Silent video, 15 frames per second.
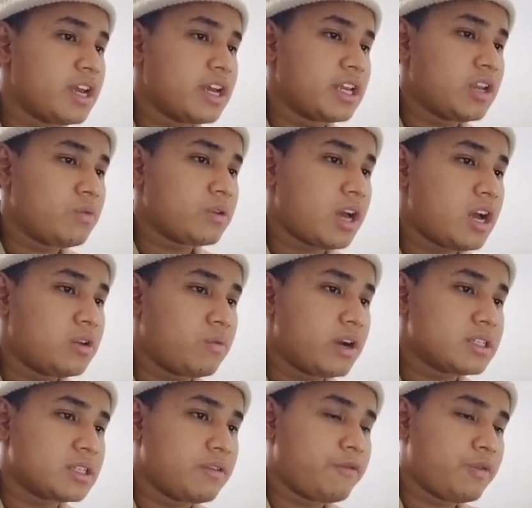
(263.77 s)
Then
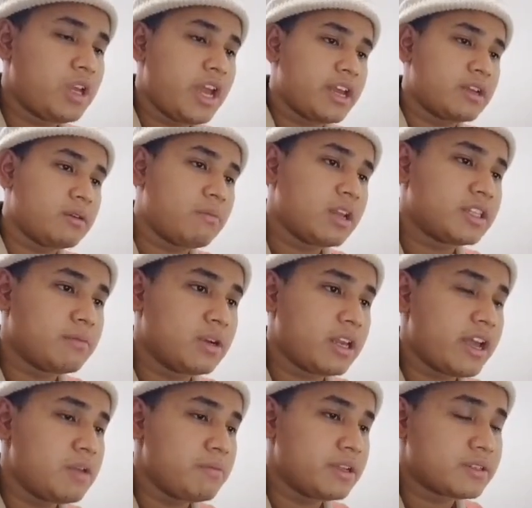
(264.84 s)
otherwise, if we had multiple
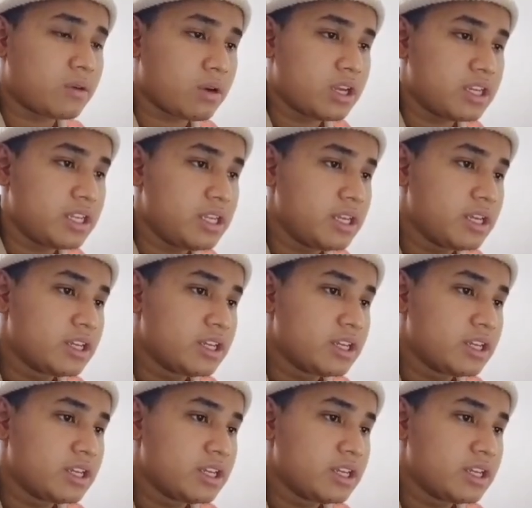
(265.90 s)
elements already,